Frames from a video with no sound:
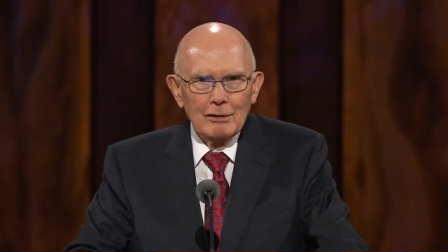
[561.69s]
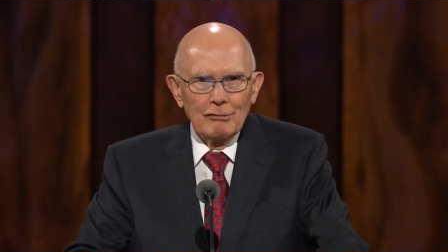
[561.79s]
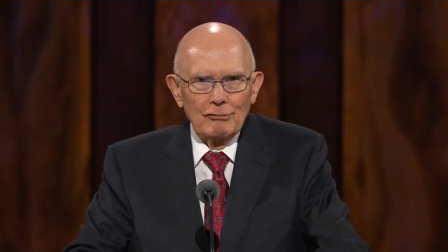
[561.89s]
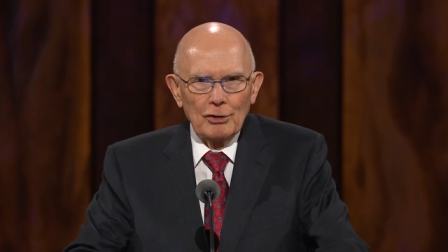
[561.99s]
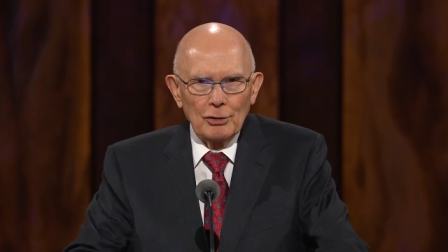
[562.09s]

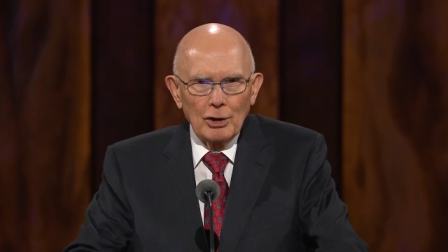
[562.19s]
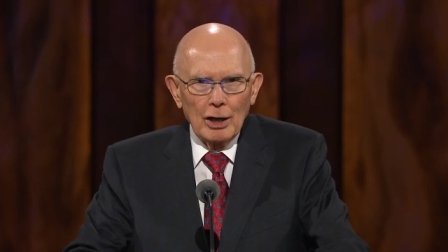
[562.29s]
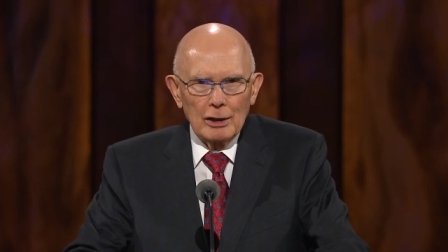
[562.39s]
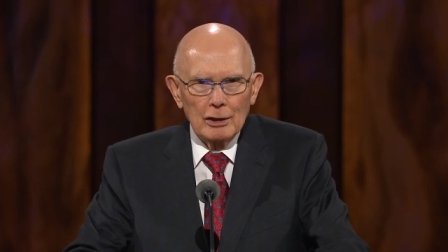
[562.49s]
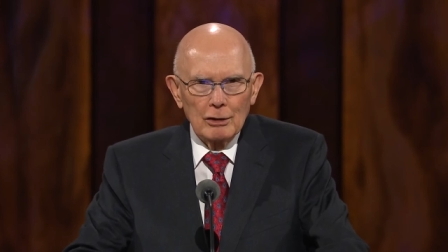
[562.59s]
Fear
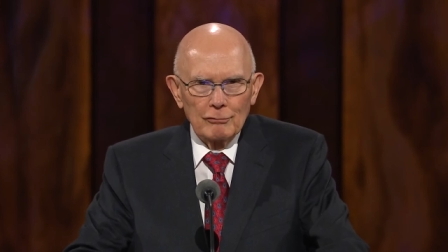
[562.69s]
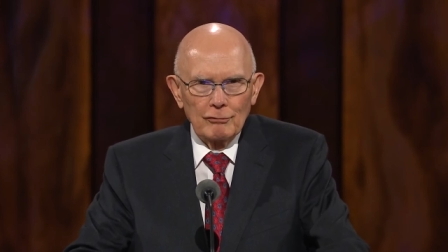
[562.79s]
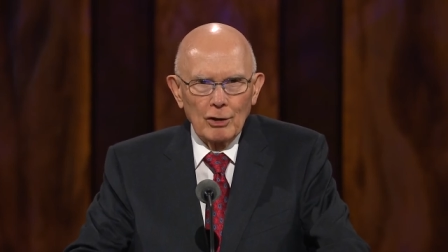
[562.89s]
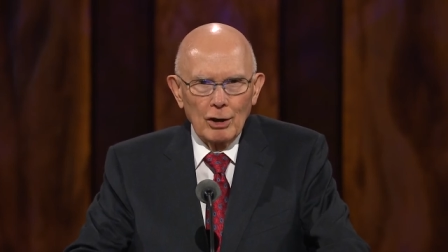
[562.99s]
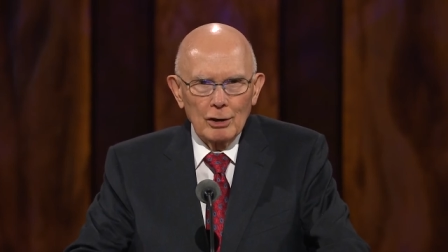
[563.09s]
not, little
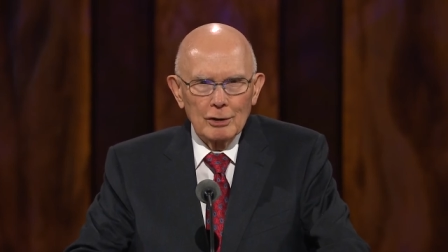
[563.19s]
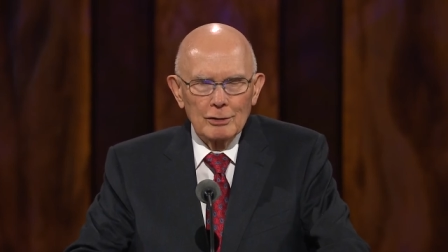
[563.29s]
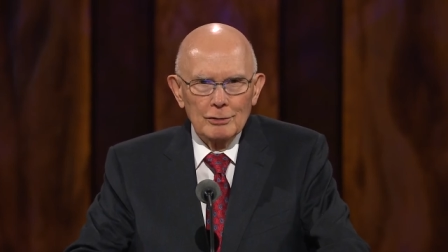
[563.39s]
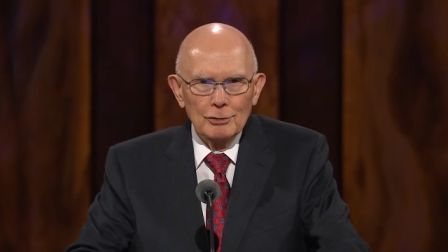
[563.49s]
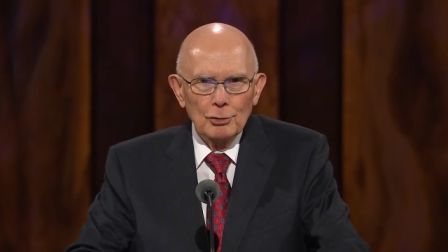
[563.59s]
flock.
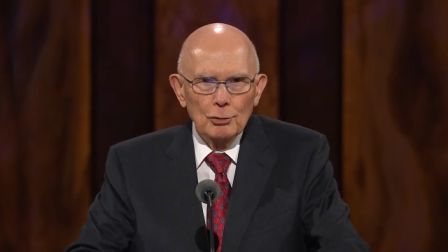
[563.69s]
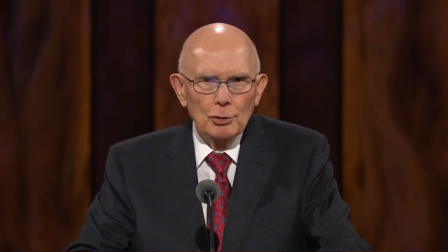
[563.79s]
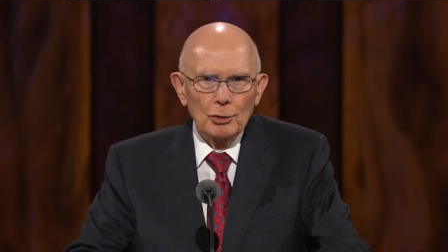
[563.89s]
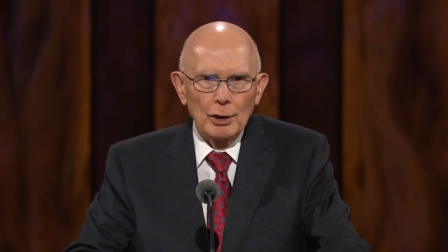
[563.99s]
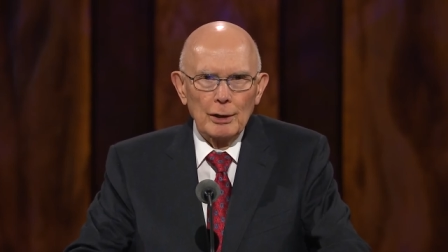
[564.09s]
Do
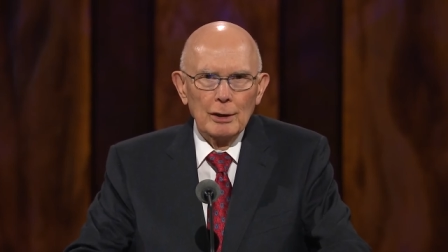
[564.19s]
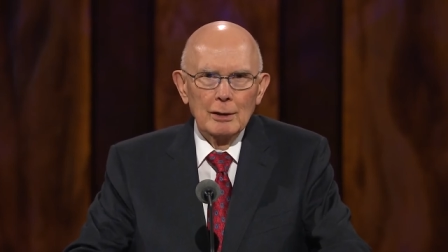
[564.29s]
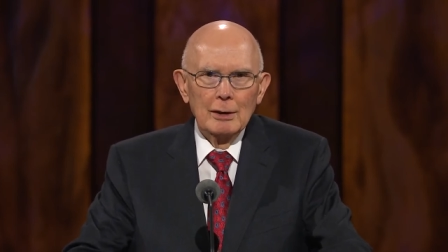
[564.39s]
good.